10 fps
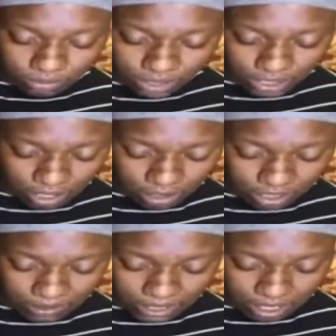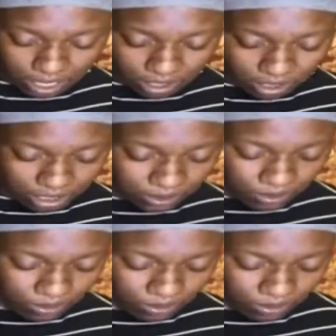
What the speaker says: Talk to me. Talk to me.